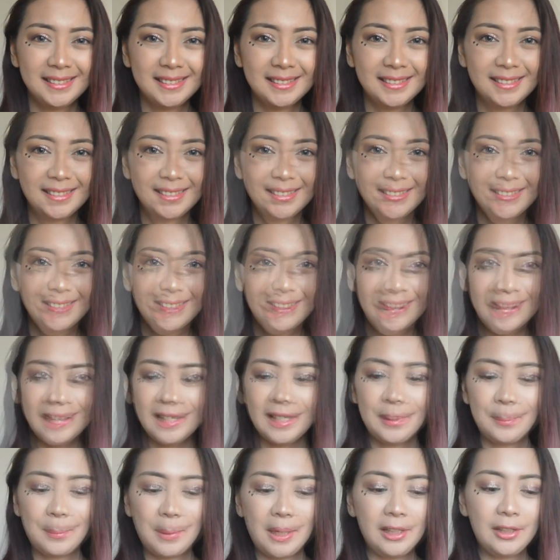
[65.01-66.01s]
While I
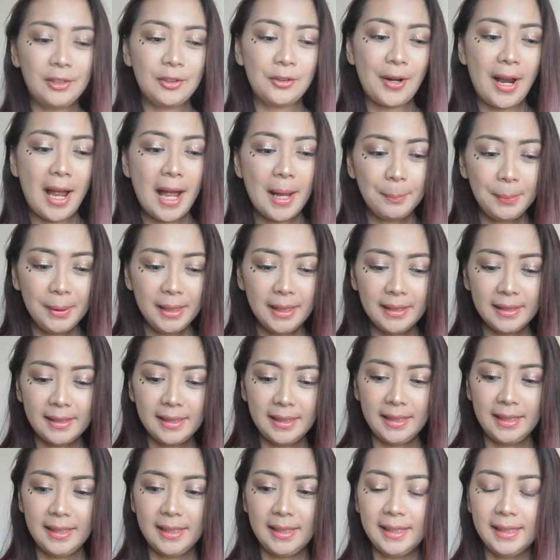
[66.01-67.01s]
am unwrapping
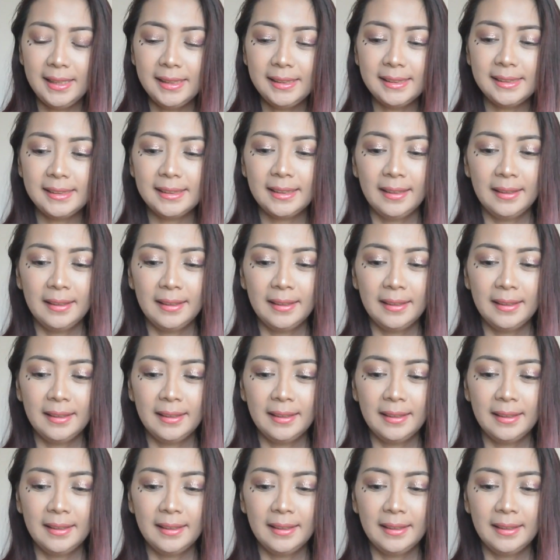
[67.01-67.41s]
this,